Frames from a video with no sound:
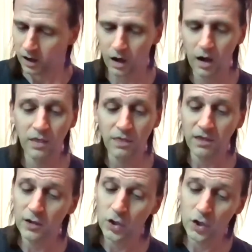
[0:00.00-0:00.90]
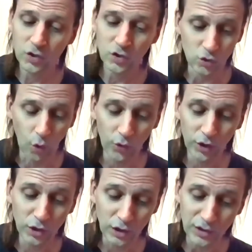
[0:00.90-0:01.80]
"I think her
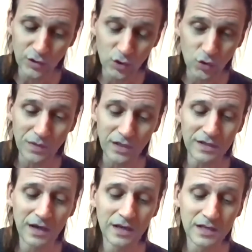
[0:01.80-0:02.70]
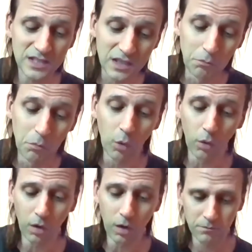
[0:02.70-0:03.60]
story needs to be
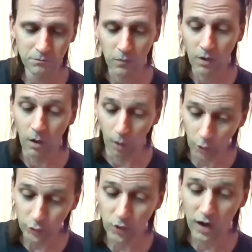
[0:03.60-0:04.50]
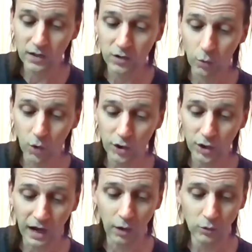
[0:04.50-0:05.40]
simple. I'll try to work
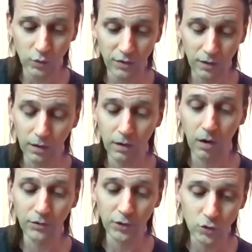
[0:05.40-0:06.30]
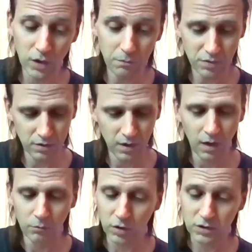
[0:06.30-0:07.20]
it out with her on the trip,
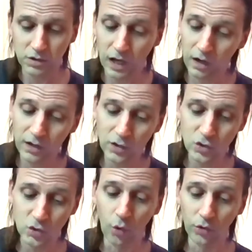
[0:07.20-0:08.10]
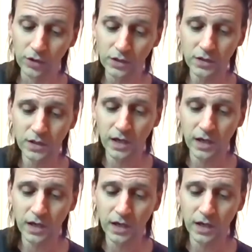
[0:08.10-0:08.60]
but telling a story